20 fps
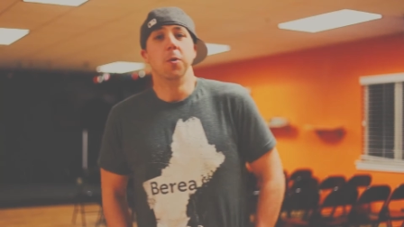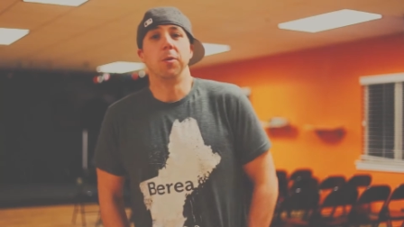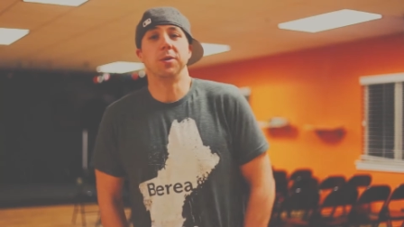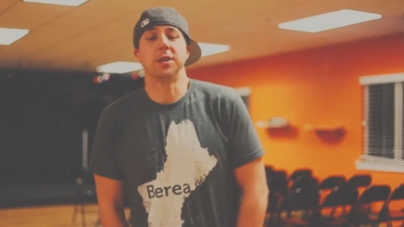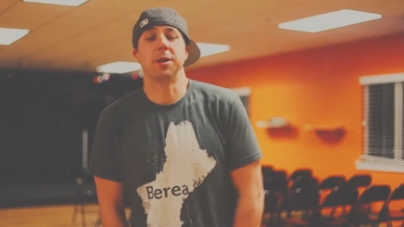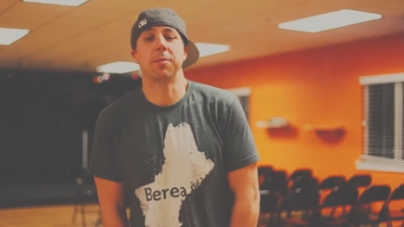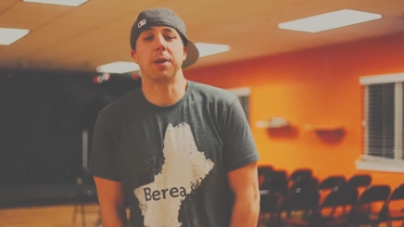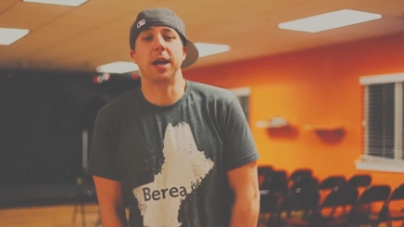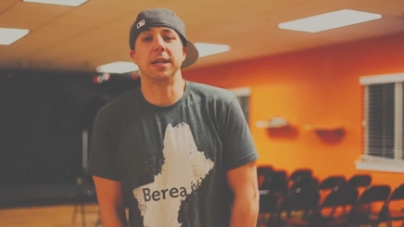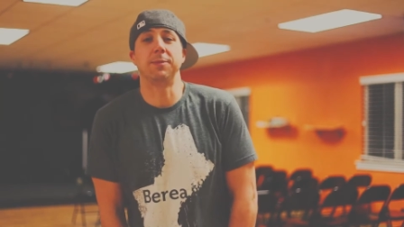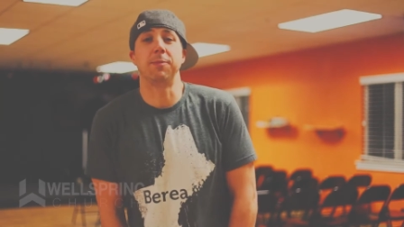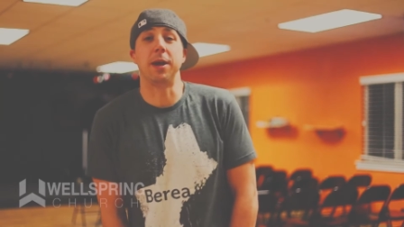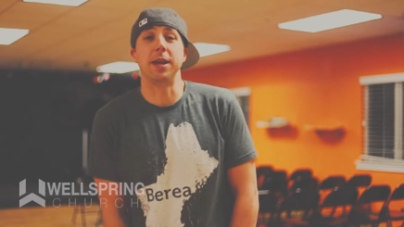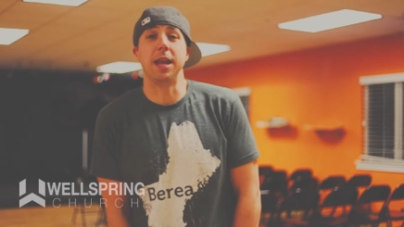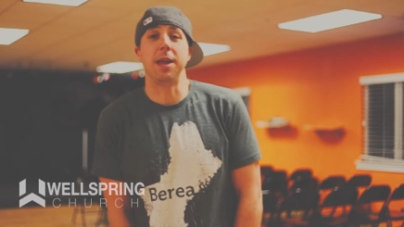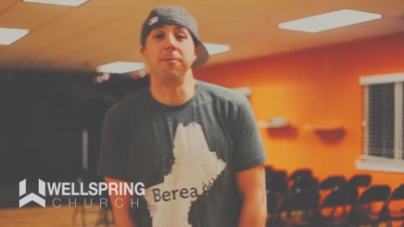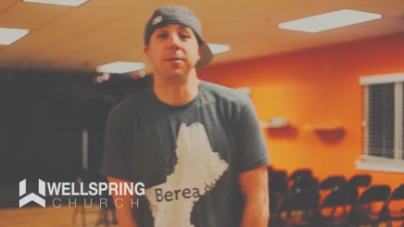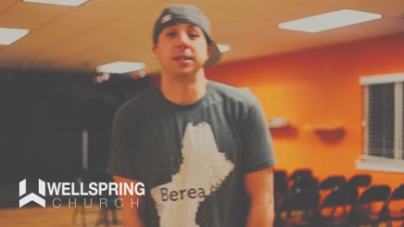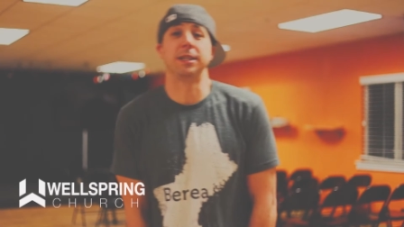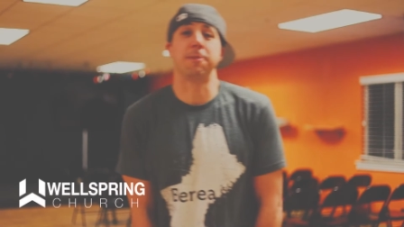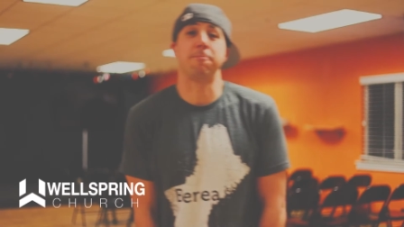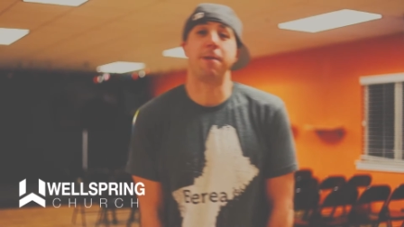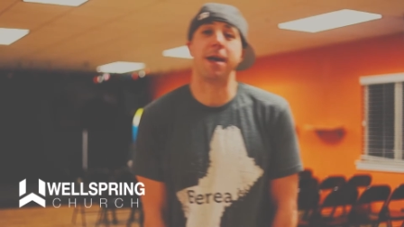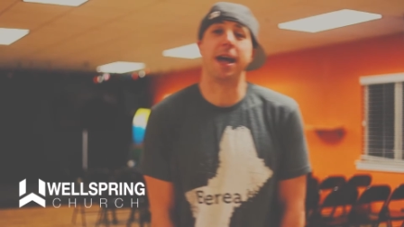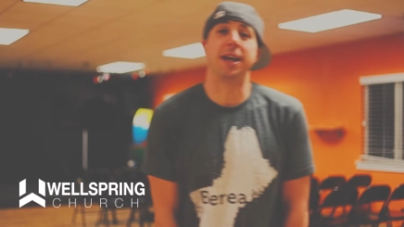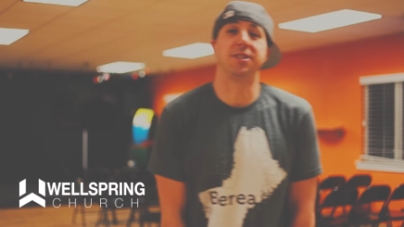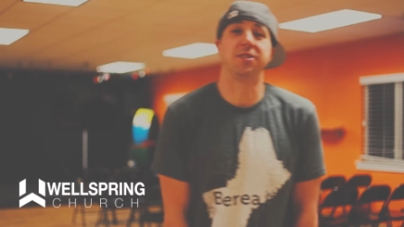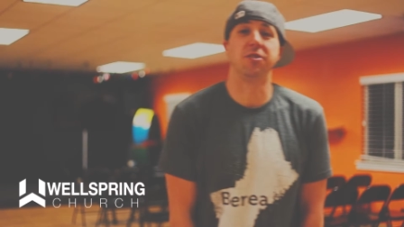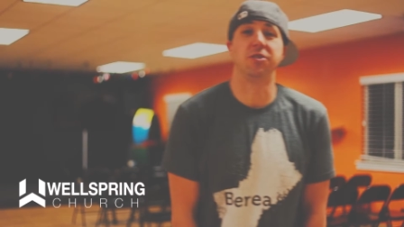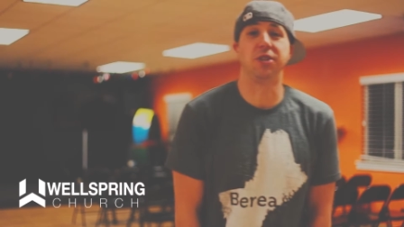What's up, guys? My name is
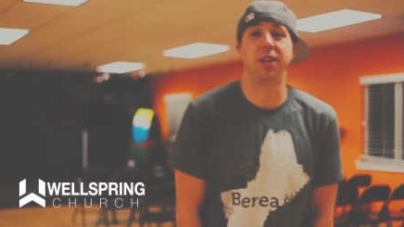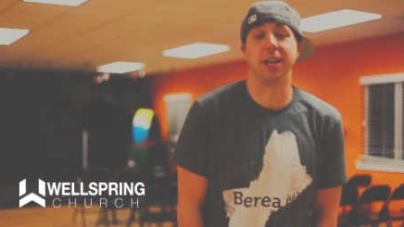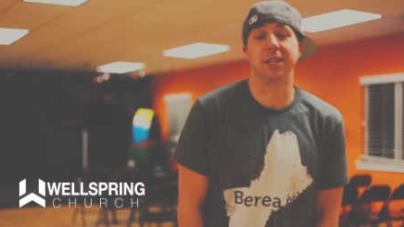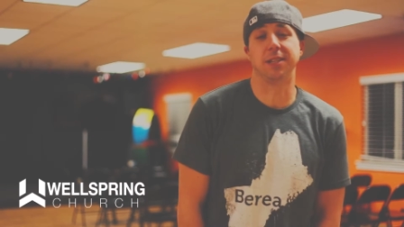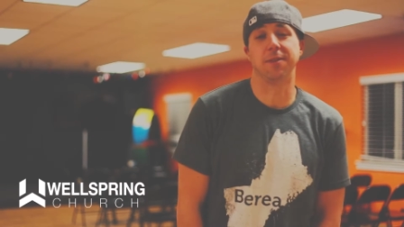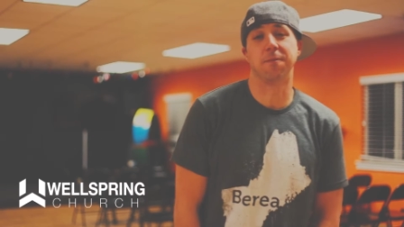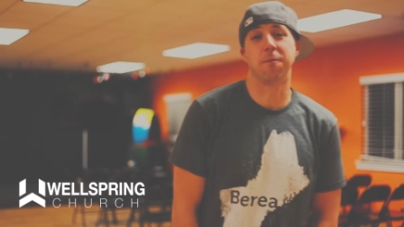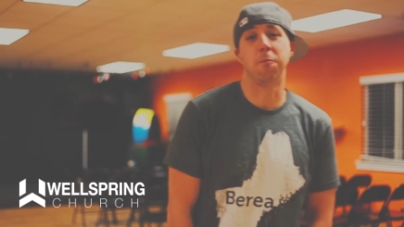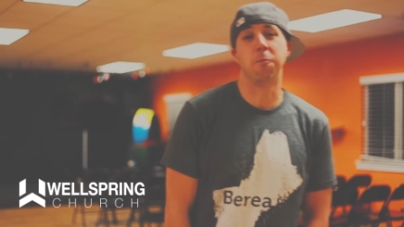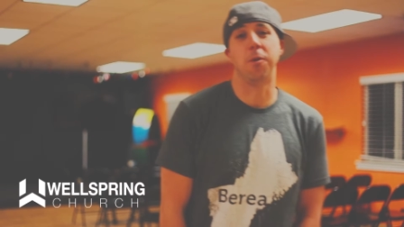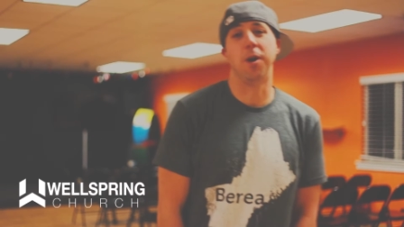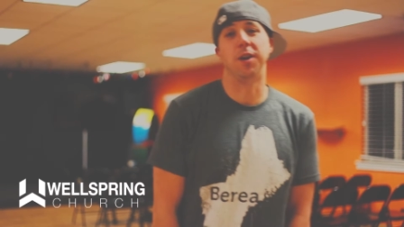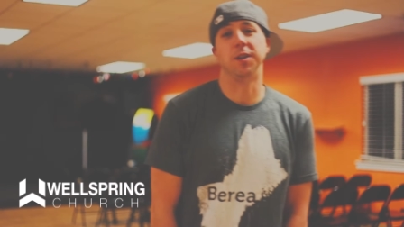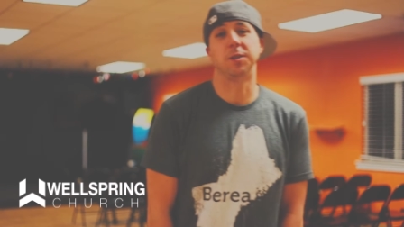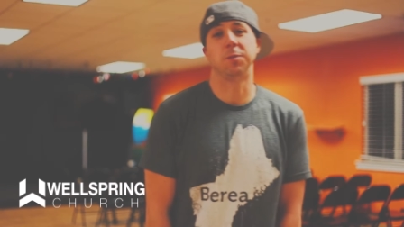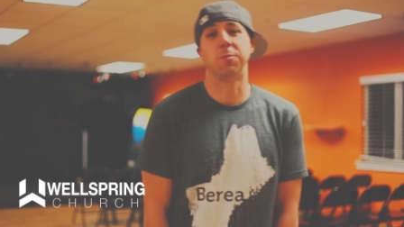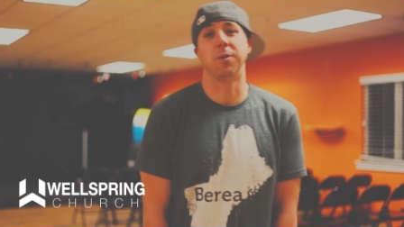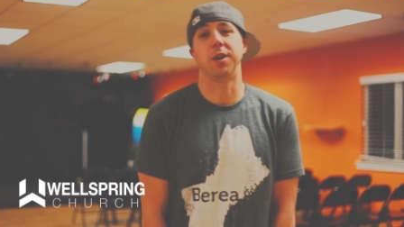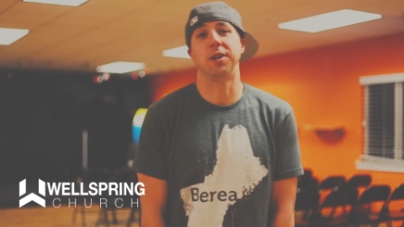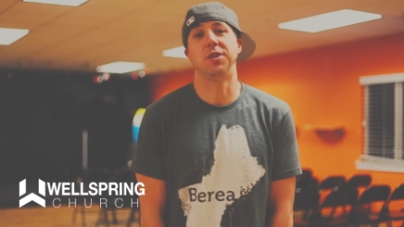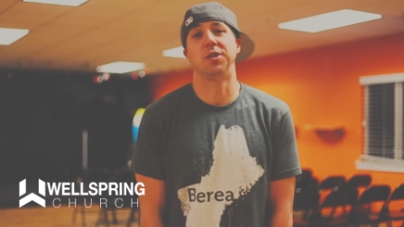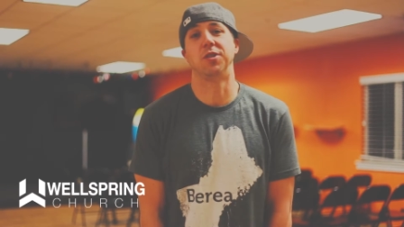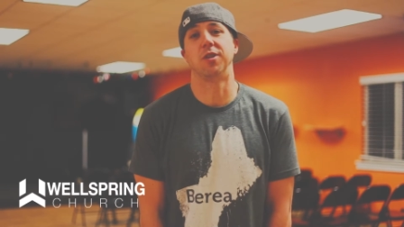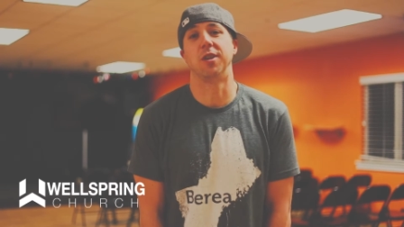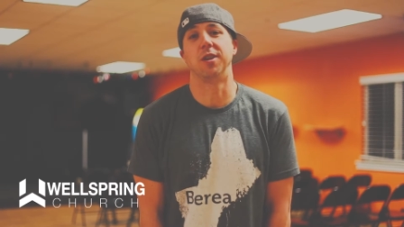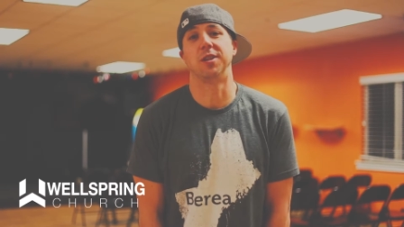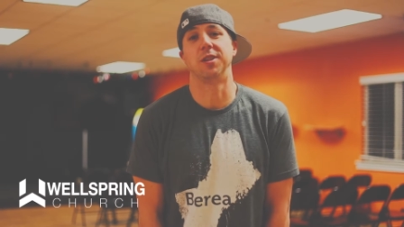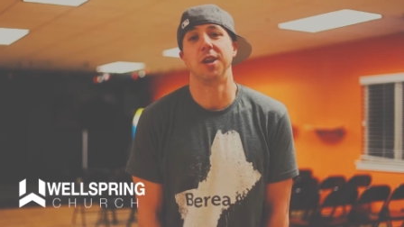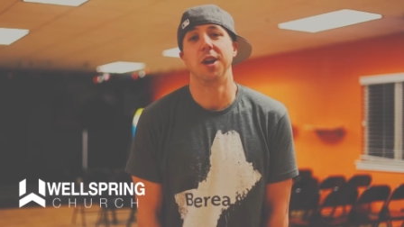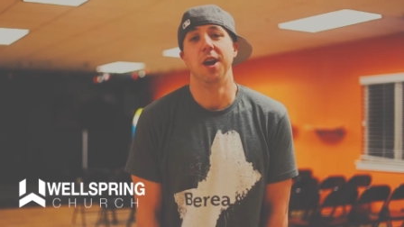Pastor Jason from Wellspring
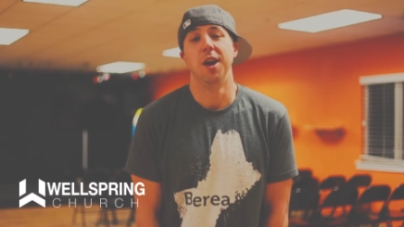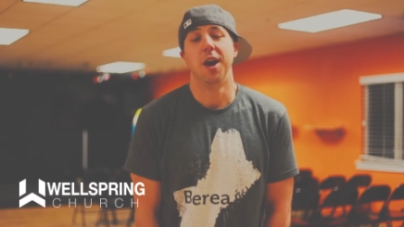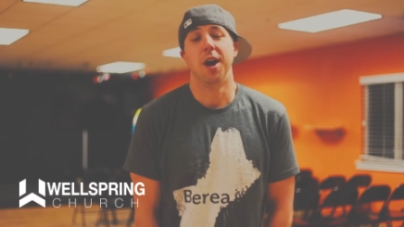Church.